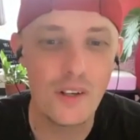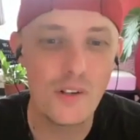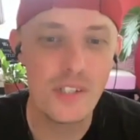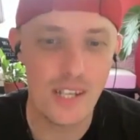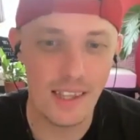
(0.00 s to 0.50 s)
I
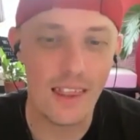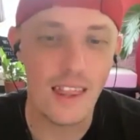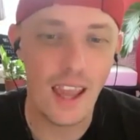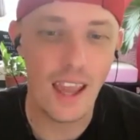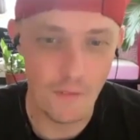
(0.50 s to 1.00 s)
understand that
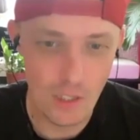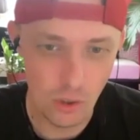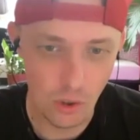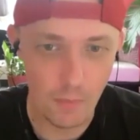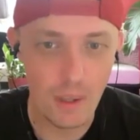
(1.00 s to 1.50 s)
they have a
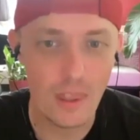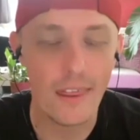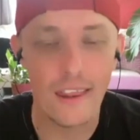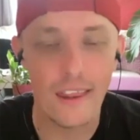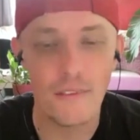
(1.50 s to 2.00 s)
script
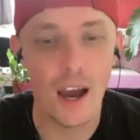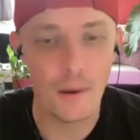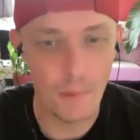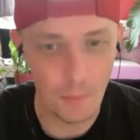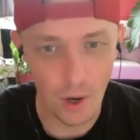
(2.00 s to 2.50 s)
that they've got
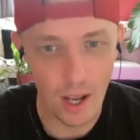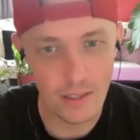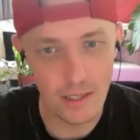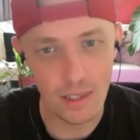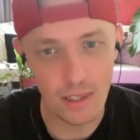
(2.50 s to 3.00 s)
to
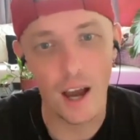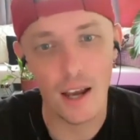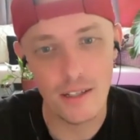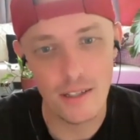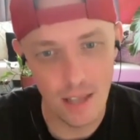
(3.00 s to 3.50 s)
memorize and they've
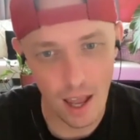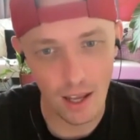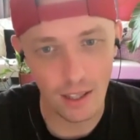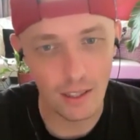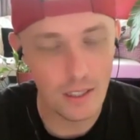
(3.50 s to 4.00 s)
got to
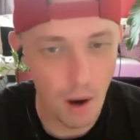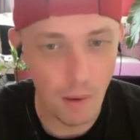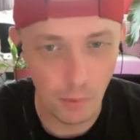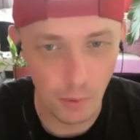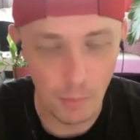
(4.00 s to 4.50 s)
say, and it's
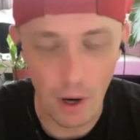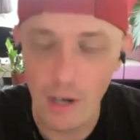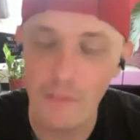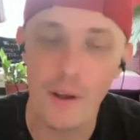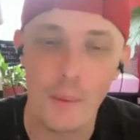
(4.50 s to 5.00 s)
probably
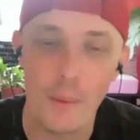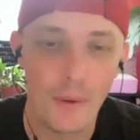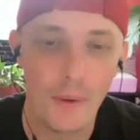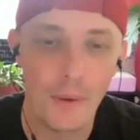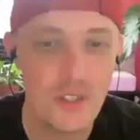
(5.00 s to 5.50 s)
part of it,
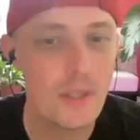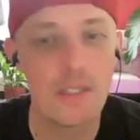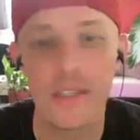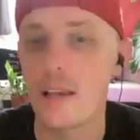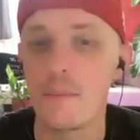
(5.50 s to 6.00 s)
but it's,
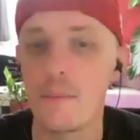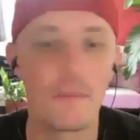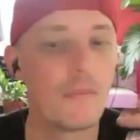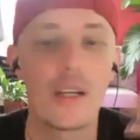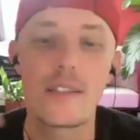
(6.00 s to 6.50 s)
it's sending
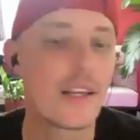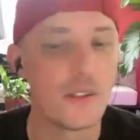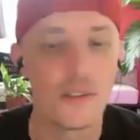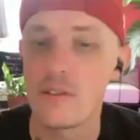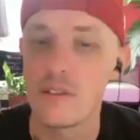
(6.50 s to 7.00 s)
mixed
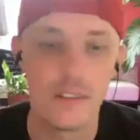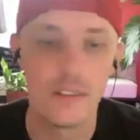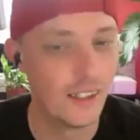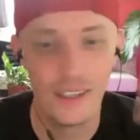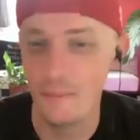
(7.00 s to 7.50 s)
signals,
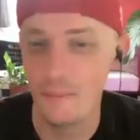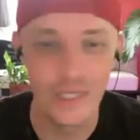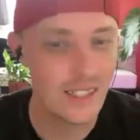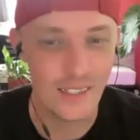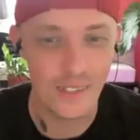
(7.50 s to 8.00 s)

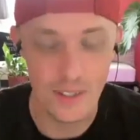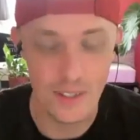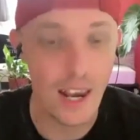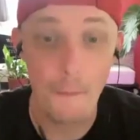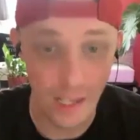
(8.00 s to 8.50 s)
mixed signals,
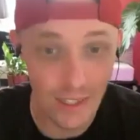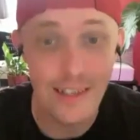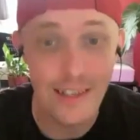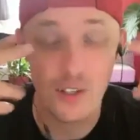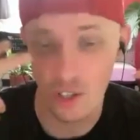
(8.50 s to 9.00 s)
and I'm paying
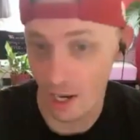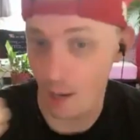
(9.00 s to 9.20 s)
attention.